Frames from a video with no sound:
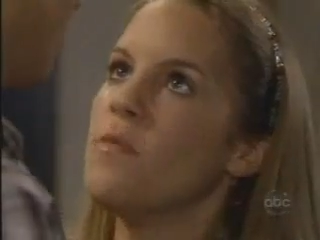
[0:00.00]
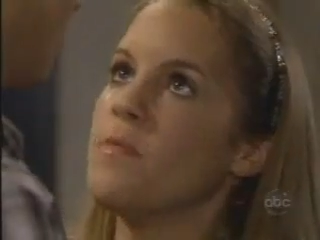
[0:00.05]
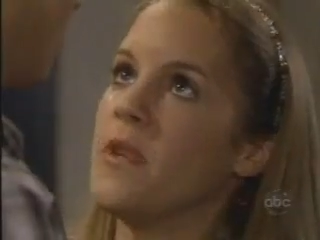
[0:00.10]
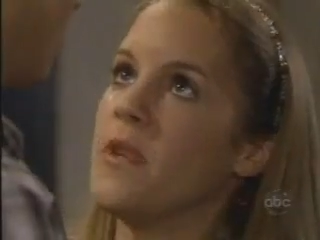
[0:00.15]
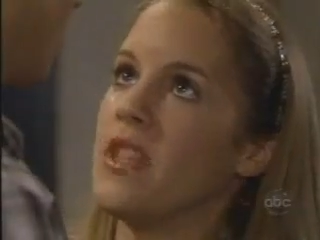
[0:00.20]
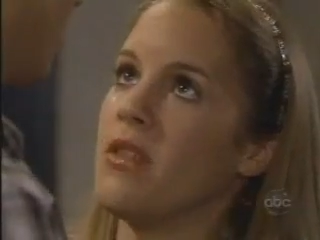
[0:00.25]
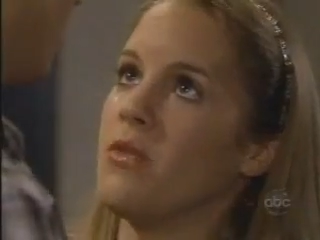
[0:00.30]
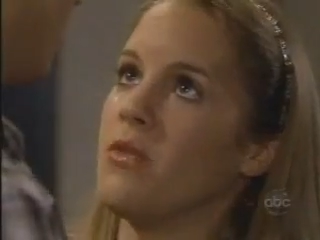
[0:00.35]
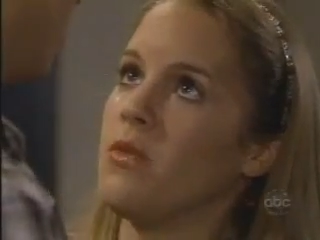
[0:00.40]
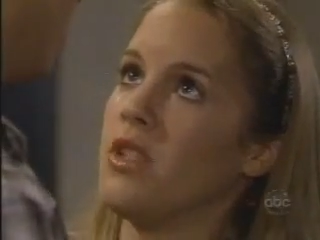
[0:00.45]

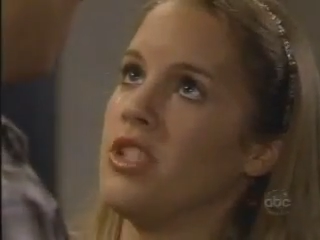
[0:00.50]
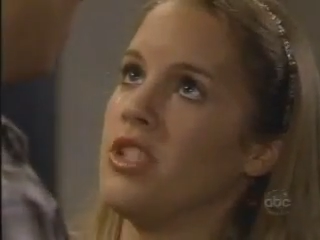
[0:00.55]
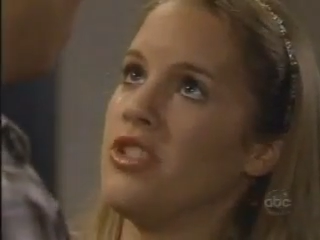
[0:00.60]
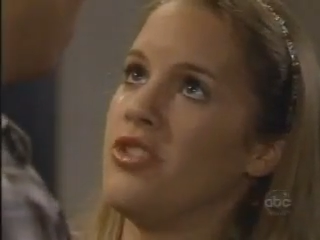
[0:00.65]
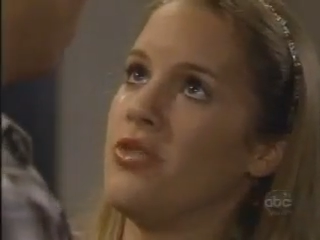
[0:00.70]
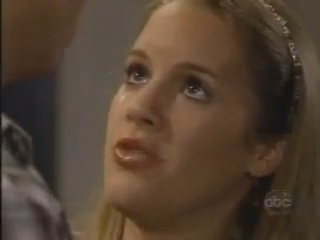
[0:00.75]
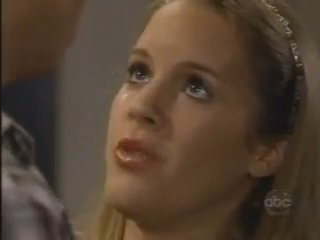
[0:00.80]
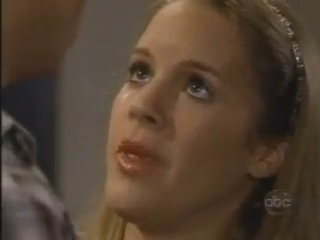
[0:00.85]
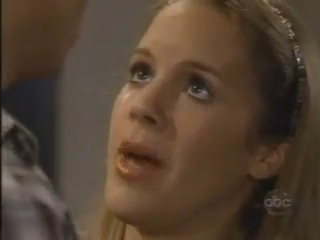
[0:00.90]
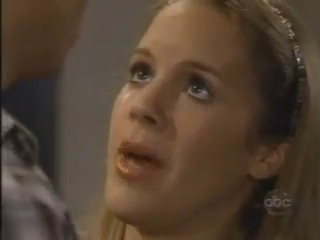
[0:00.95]
Don't be the
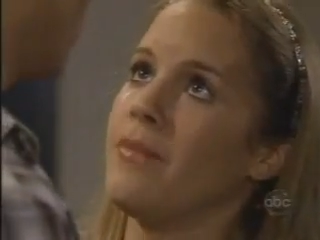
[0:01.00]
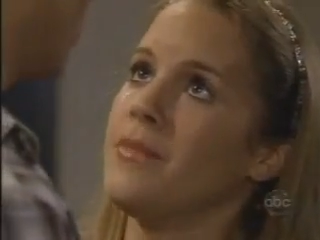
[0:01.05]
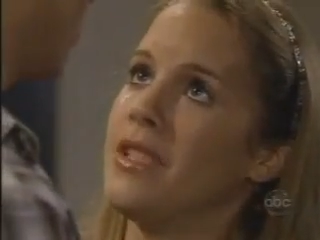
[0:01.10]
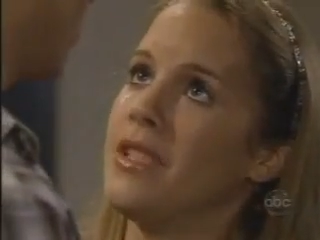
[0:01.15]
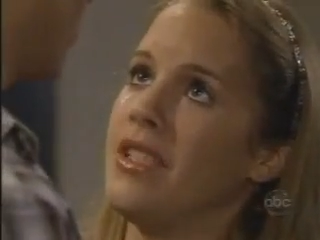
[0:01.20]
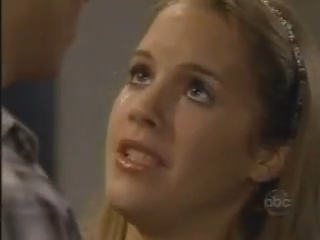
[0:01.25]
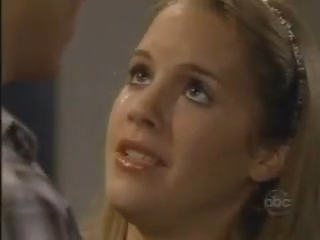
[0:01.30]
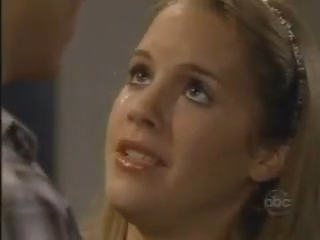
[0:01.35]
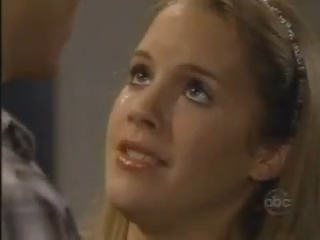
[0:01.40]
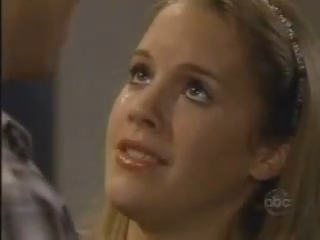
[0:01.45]
one to do
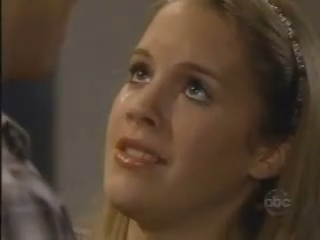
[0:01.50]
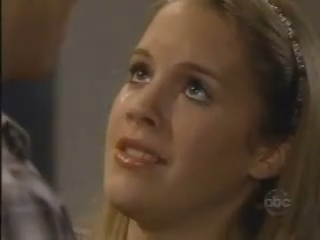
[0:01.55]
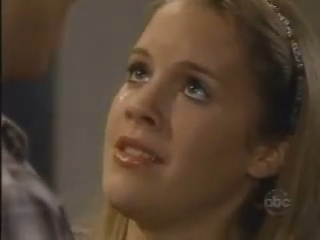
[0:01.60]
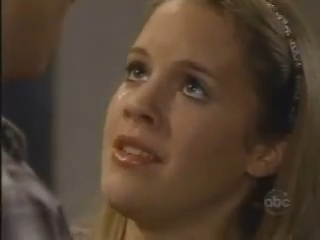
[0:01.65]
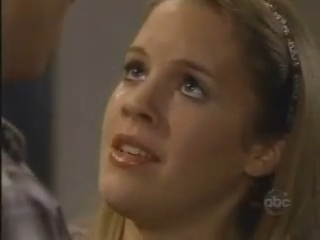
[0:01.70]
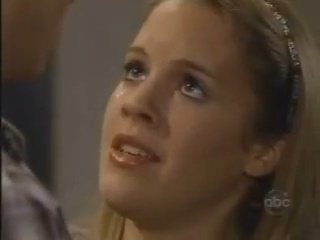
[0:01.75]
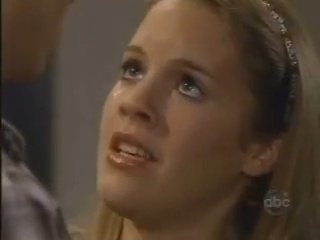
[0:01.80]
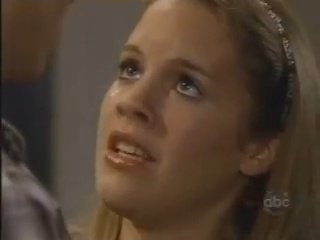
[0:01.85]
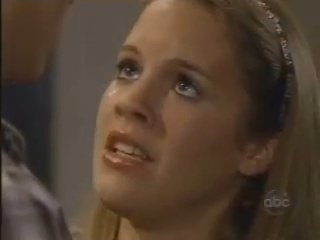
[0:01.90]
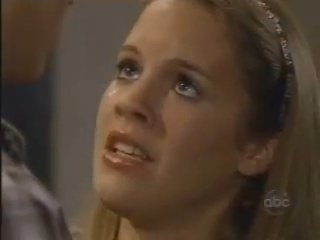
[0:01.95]
that,
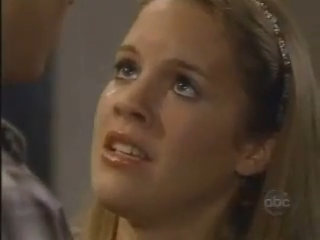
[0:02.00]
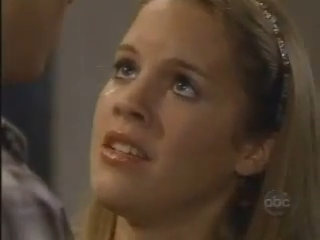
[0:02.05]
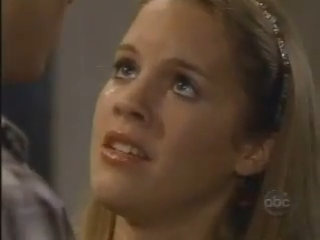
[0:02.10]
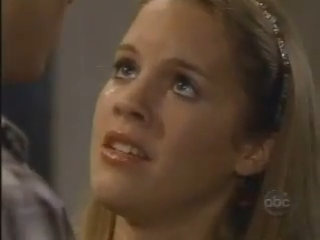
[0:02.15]
please.